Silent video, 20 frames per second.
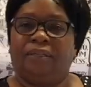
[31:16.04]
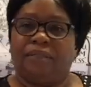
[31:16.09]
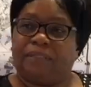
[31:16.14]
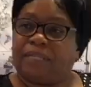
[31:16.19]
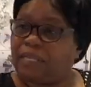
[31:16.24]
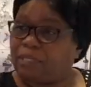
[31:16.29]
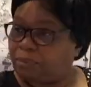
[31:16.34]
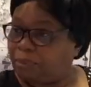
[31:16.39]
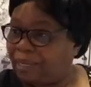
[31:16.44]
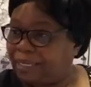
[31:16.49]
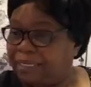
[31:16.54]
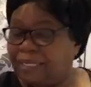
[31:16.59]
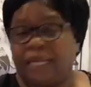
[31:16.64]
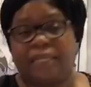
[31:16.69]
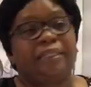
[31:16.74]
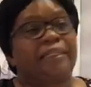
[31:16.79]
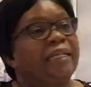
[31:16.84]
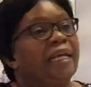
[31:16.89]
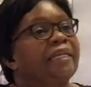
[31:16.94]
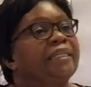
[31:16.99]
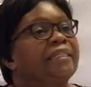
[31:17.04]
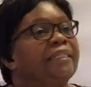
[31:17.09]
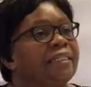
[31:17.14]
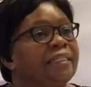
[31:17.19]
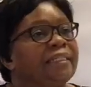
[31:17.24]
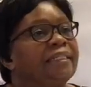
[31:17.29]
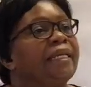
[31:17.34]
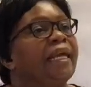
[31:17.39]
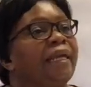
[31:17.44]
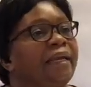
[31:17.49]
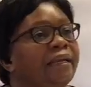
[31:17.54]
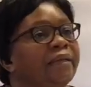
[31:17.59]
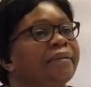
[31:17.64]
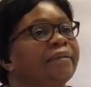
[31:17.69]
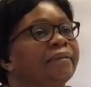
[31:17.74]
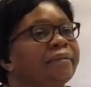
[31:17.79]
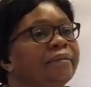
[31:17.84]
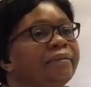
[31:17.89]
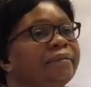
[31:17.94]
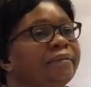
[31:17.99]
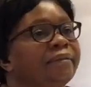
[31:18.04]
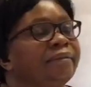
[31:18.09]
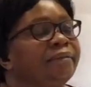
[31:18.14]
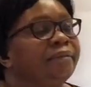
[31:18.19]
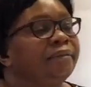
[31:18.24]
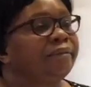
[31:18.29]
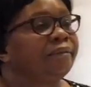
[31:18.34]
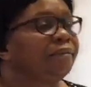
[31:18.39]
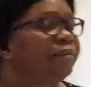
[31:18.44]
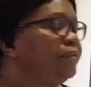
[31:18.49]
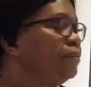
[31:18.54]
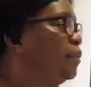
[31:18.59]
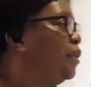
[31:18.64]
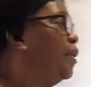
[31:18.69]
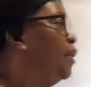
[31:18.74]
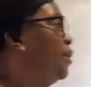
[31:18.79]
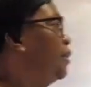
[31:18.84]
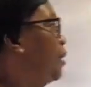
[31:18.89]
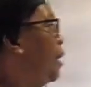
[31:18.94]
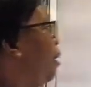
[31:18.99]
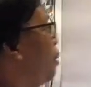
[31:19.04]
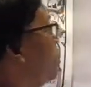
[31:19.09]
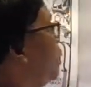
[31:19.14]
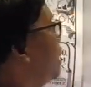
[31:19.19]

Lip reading: That's what that text is saying. Now,